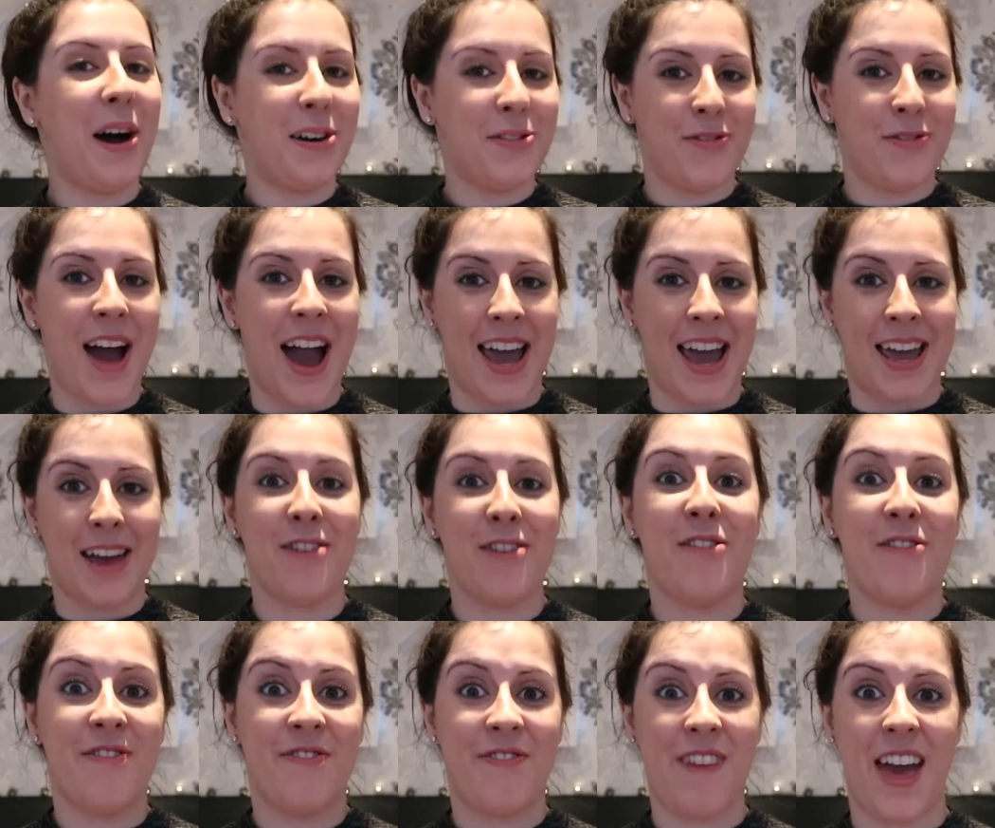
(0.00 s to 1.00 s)
Right,
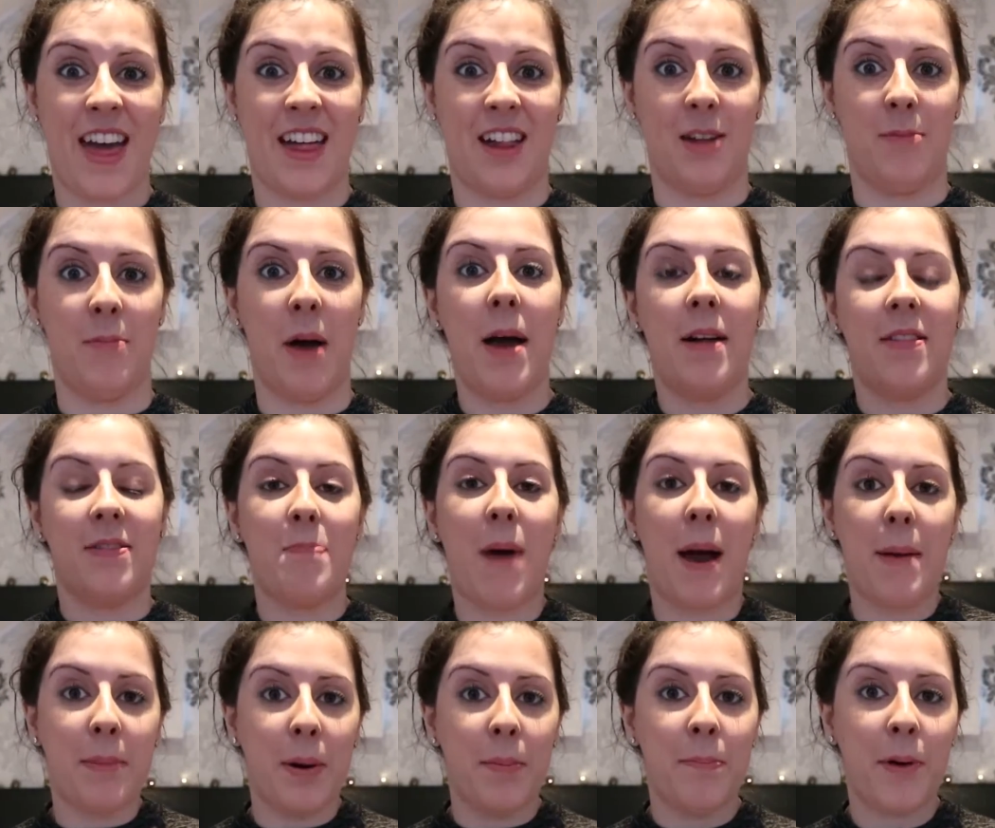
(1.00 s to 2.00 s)
film.
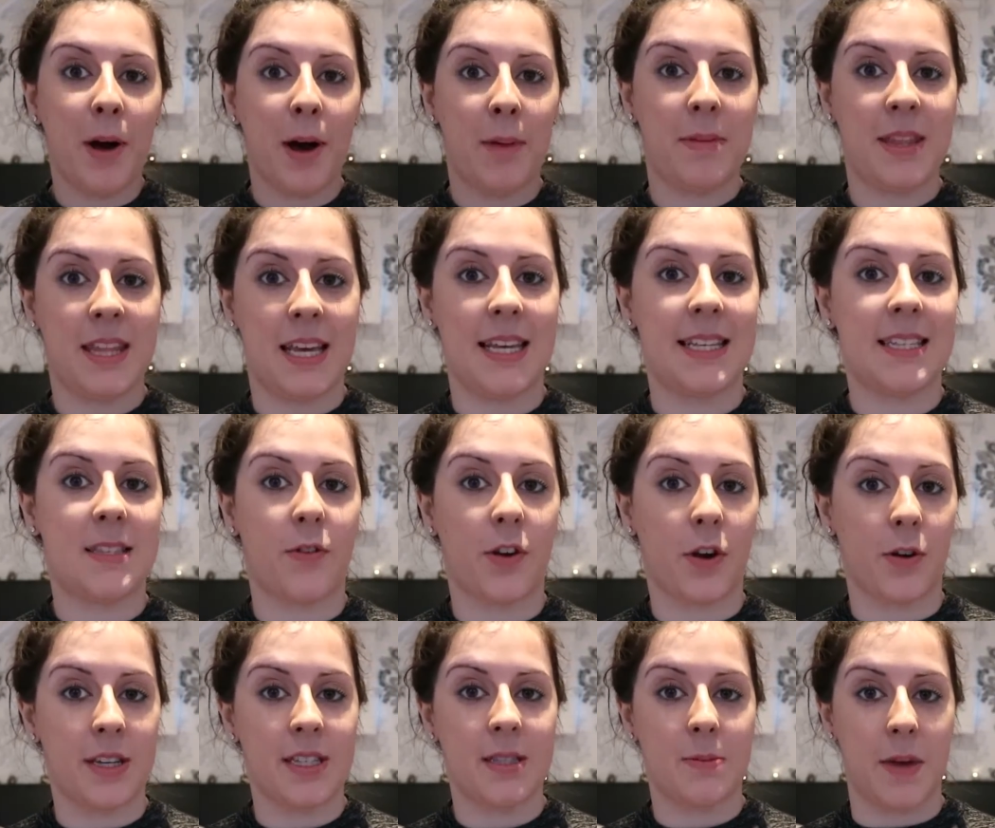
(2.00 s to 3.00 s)
My mum bought me this for
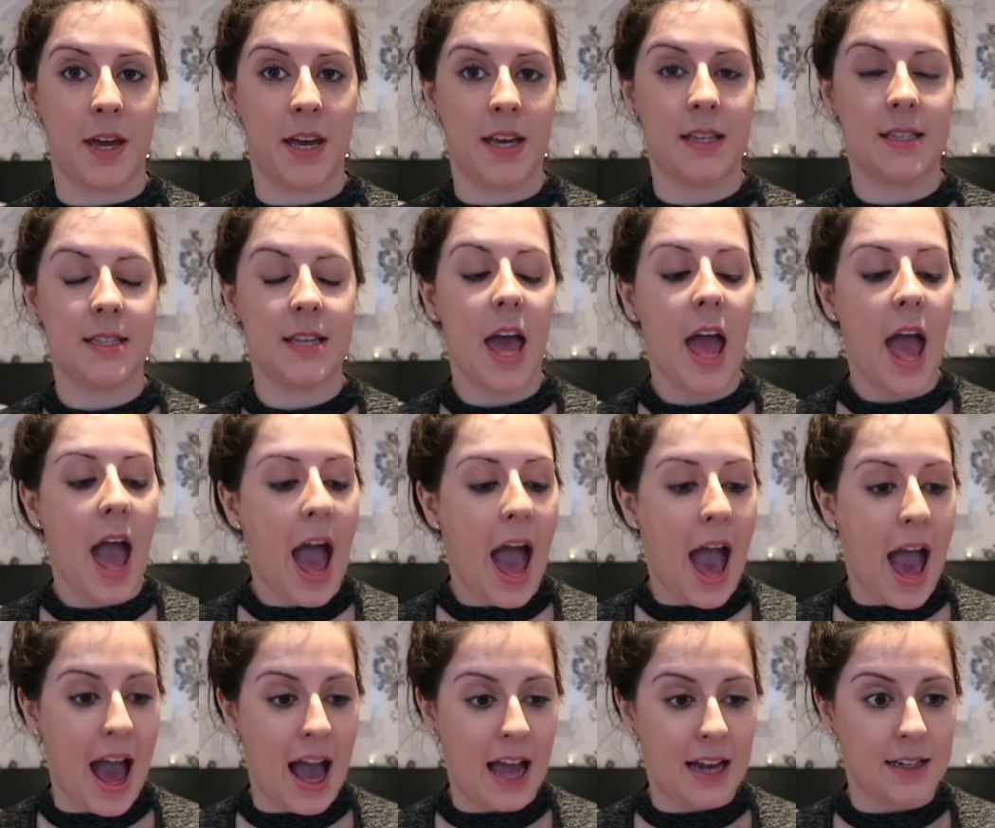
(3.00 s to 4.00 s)
Christmas,
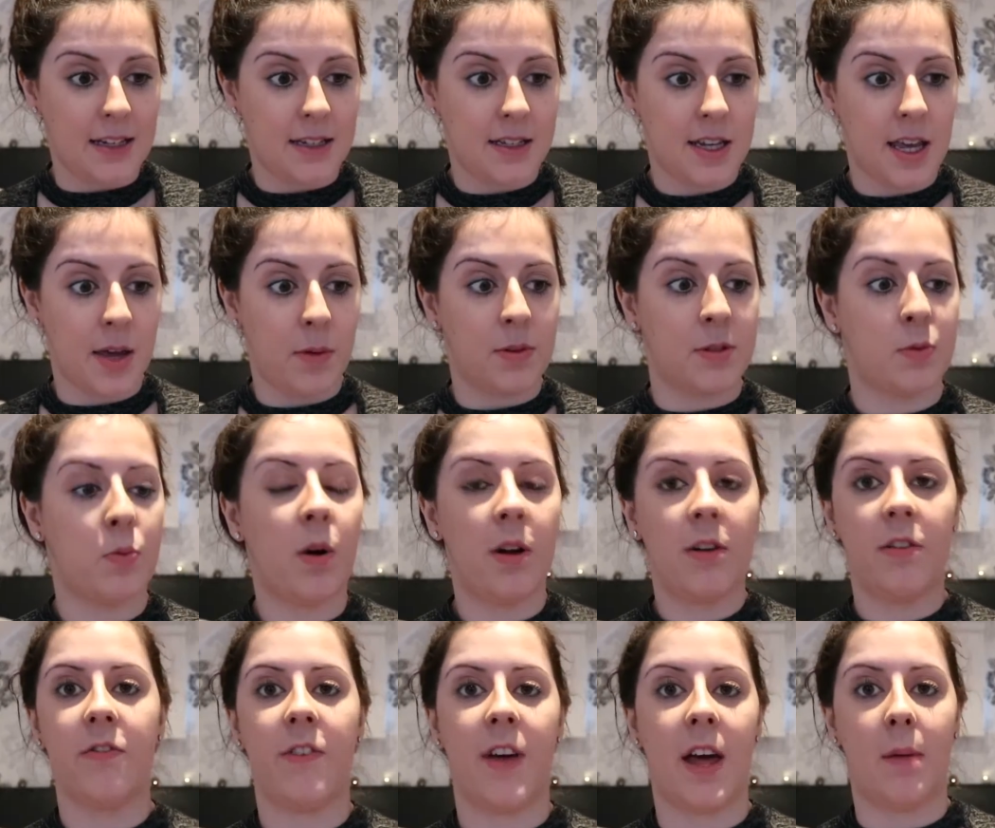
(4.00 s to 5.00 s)
and it was
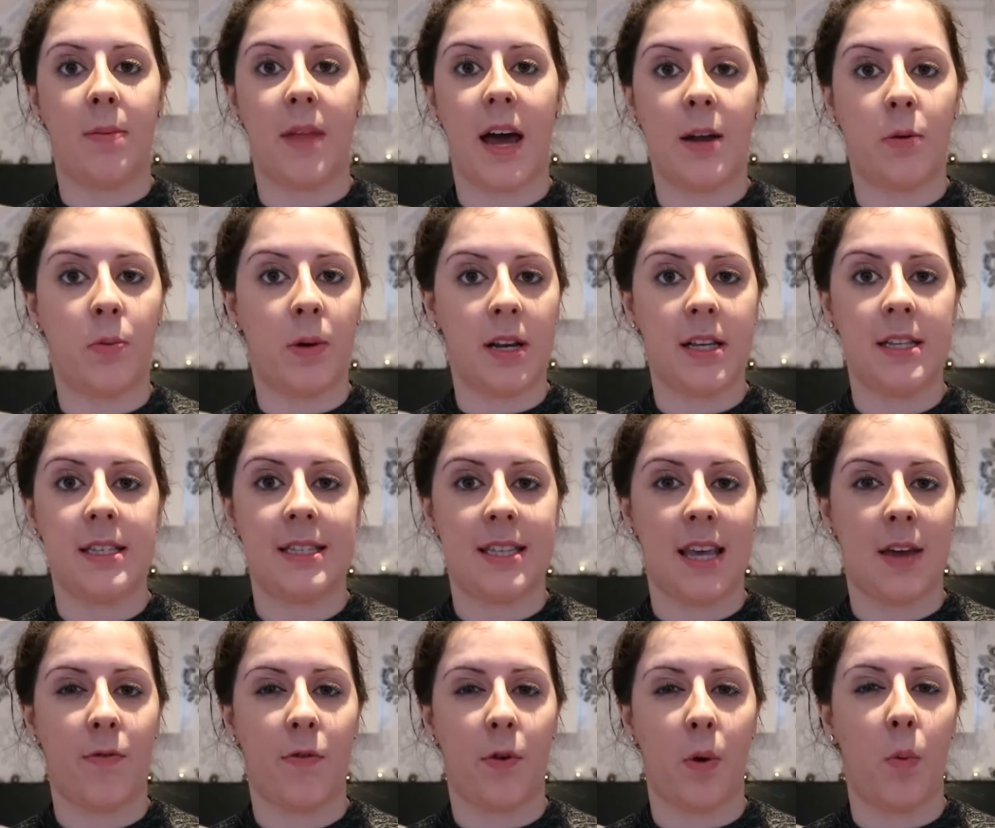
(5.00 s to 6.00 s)
one film that I'd wanted to
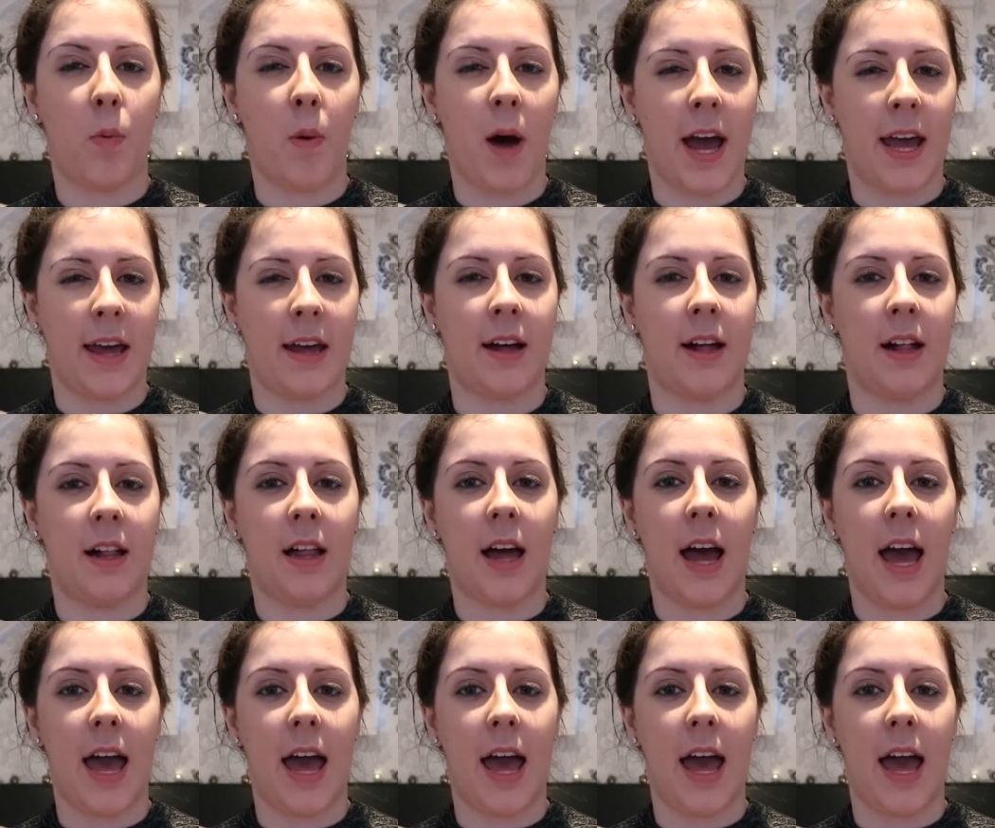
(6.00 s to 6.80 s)
see for a while.